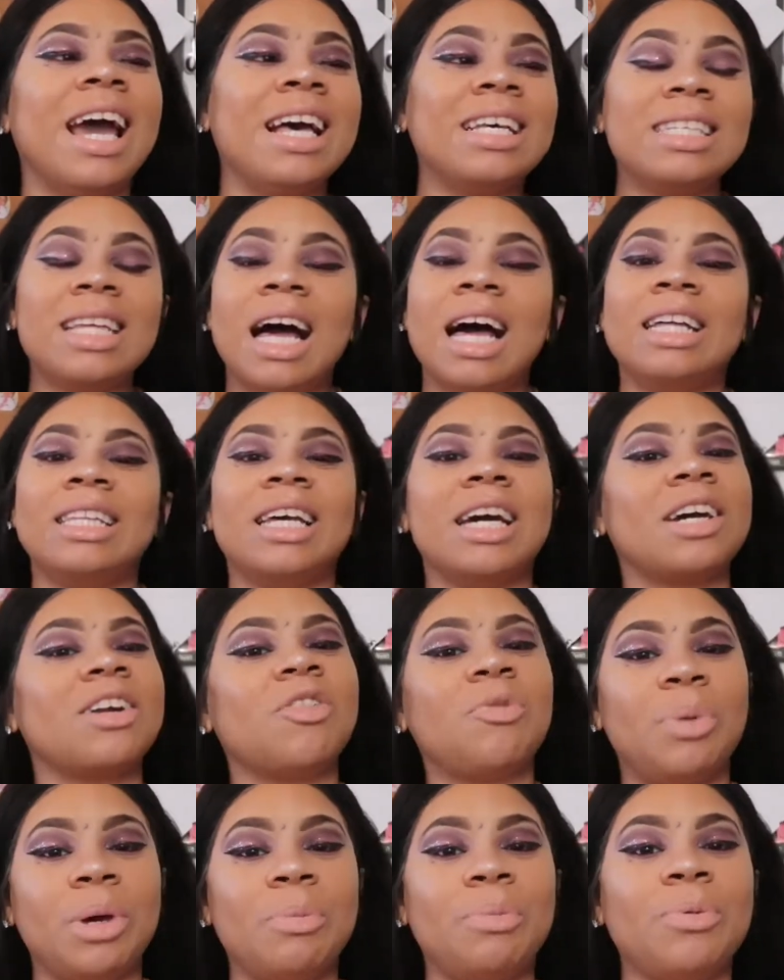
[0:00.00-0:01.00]
There's a lot of
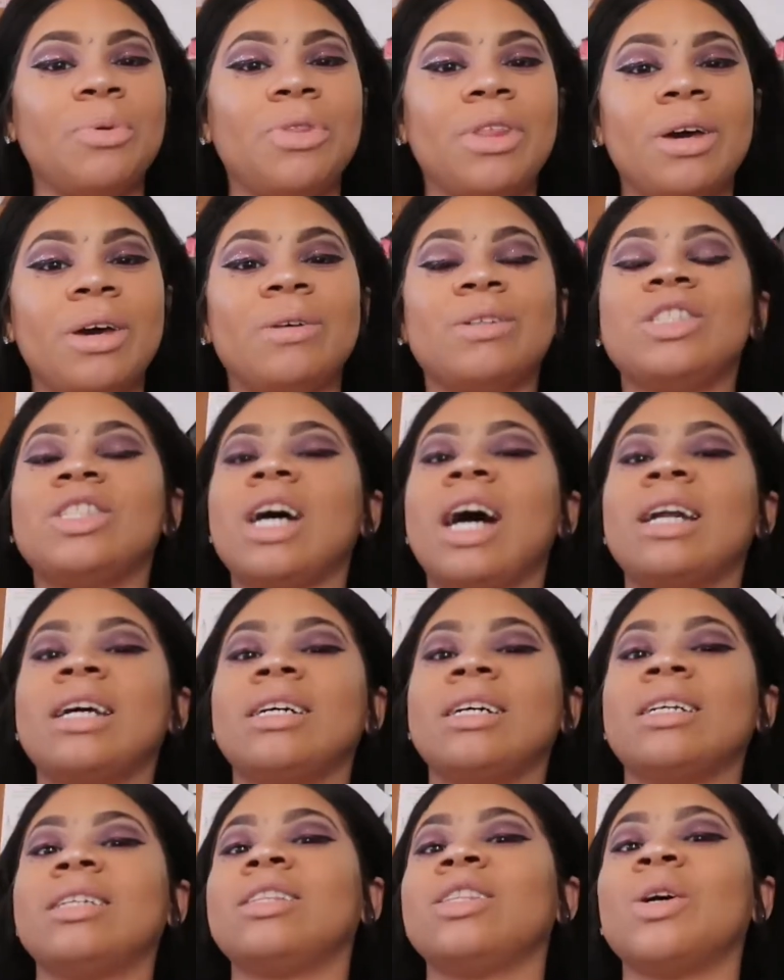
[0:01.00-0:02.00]
negative people. They'll try
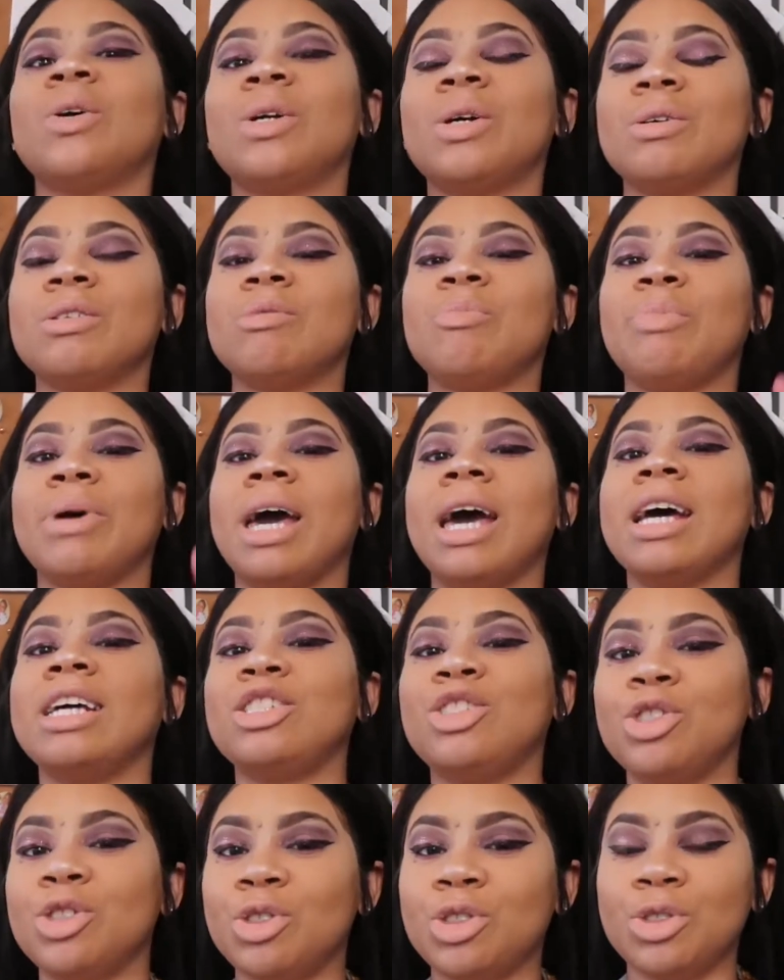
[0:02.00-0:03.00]
to throw those
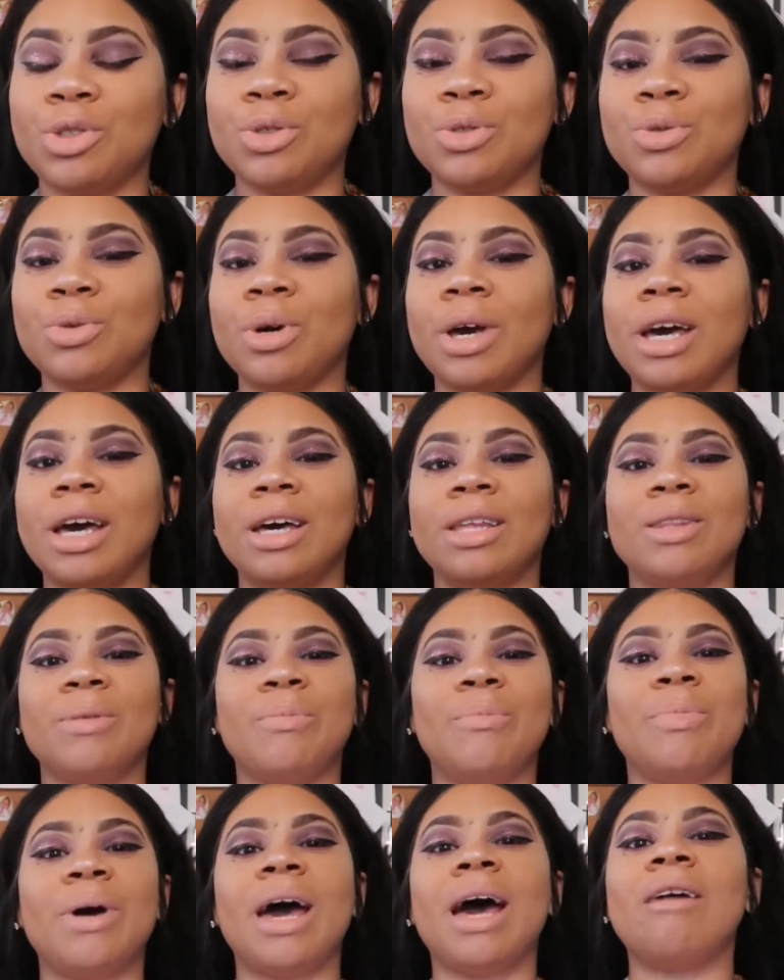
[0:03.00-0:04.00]
bad juju,
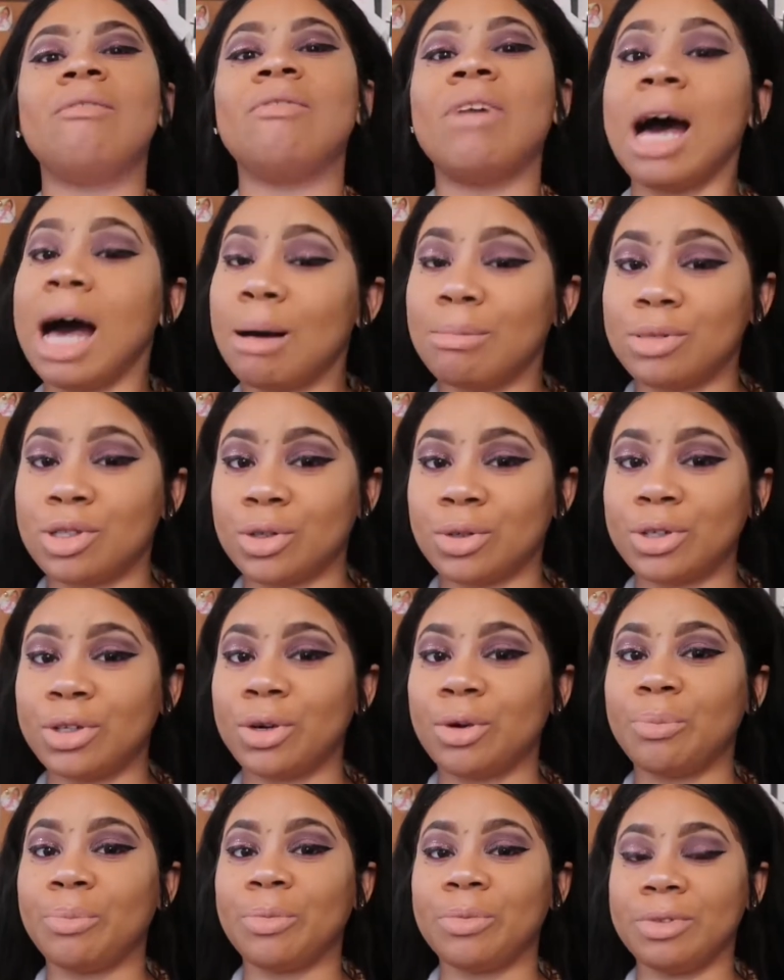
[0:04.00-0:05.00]
them bad vibes on
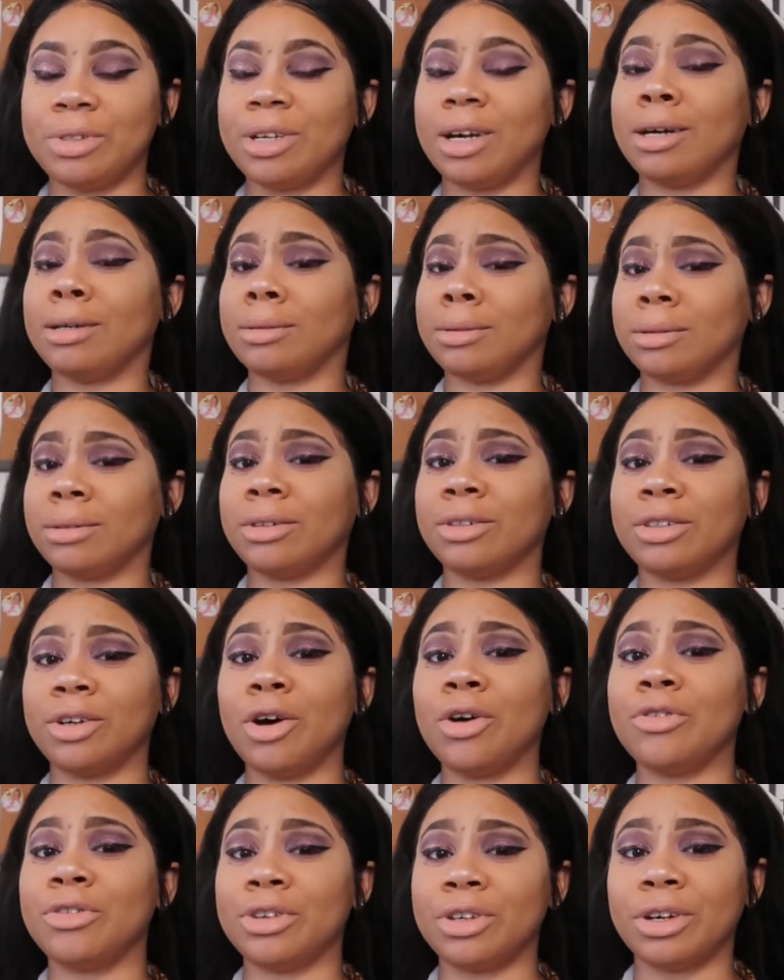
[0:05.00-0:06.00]
your, you know, on,
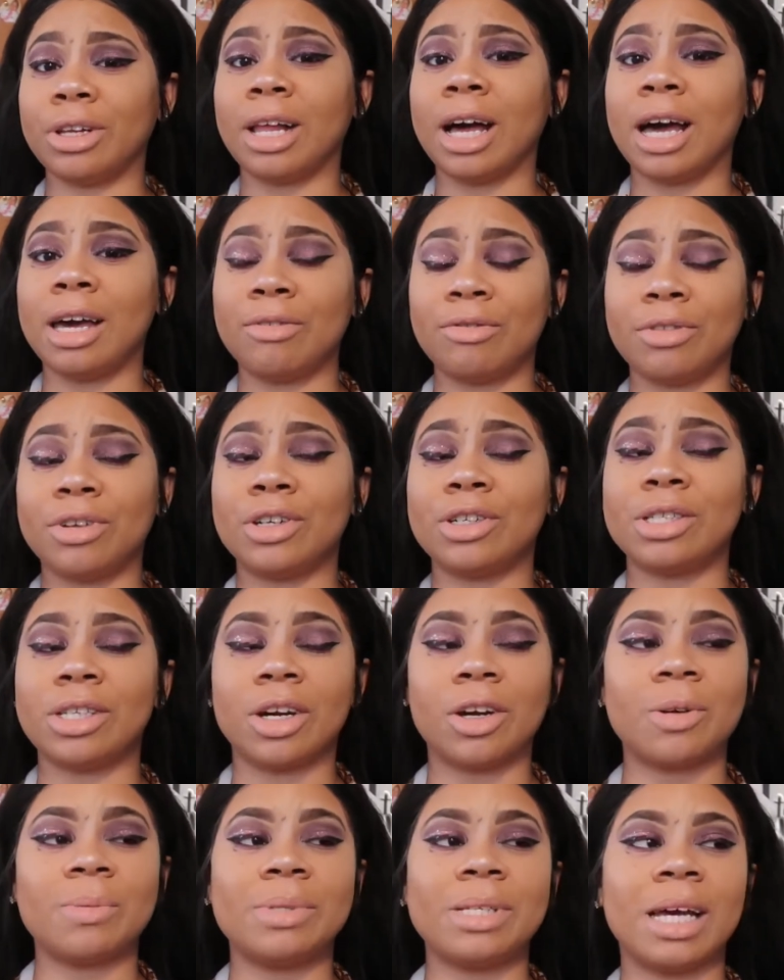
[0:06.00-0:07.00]
over your life and your
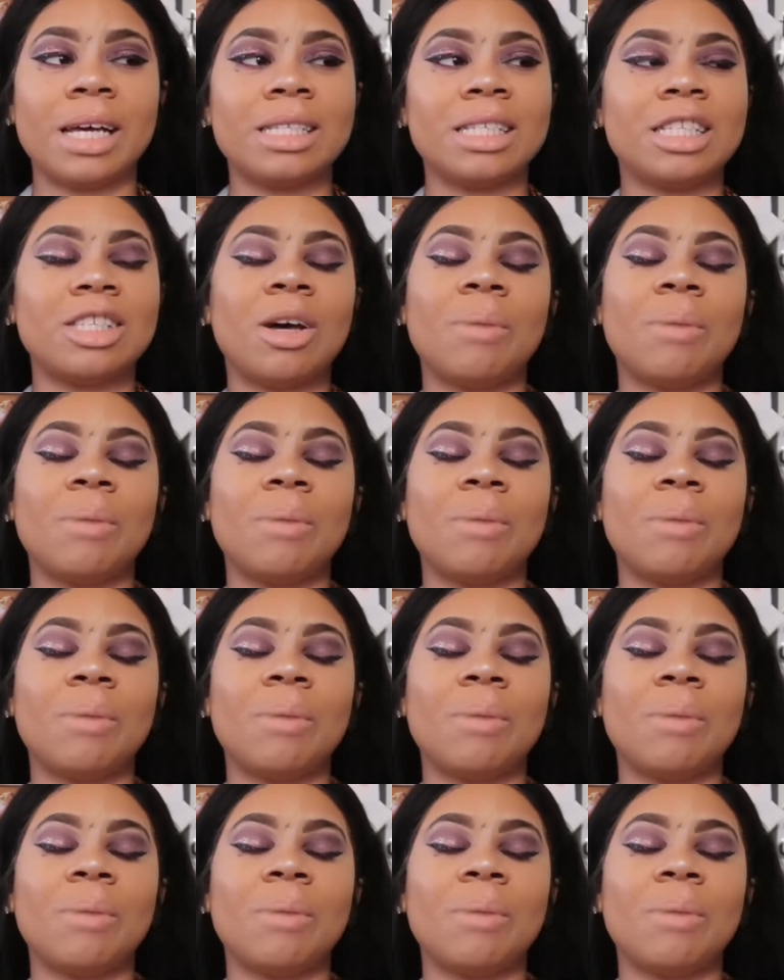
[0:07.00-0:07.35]
circumstances.